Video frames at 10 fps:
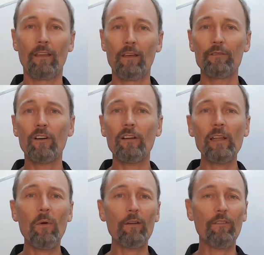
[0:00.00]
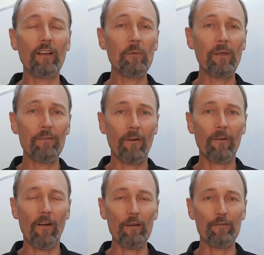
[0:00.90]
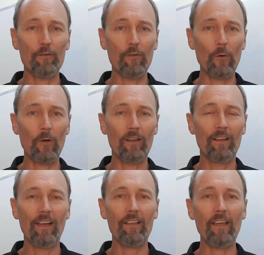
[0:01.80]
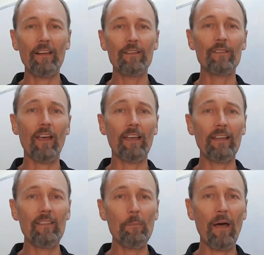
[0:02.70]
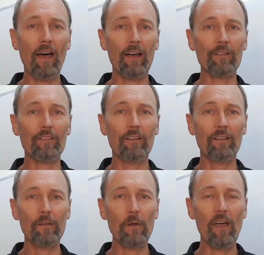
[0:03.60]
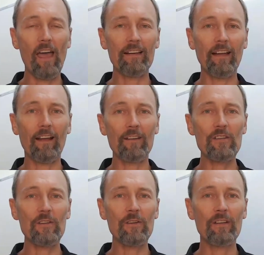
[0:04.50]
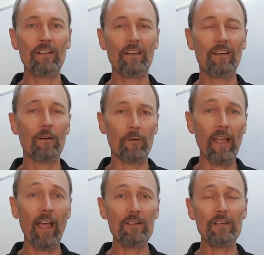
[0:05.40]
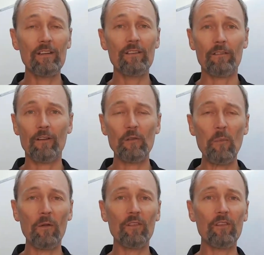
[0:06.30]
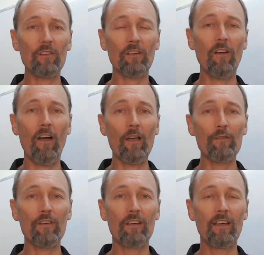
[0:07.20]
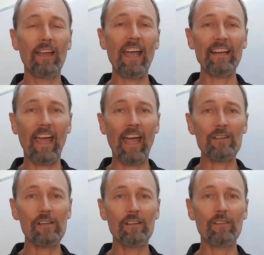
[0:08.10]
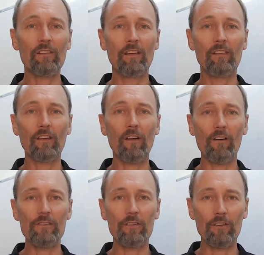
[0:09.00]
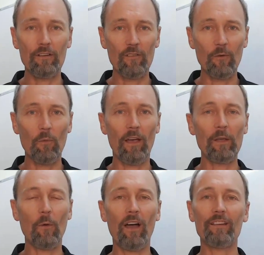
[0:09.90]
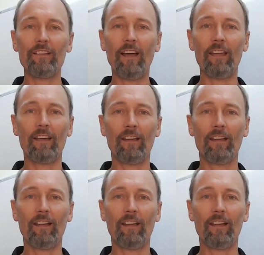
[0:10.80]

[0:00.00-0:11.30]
Finally, one thing to be very grateful for, and that is that in the past you had an attitude, reactions and responses to life, and actions that got you to where you are today.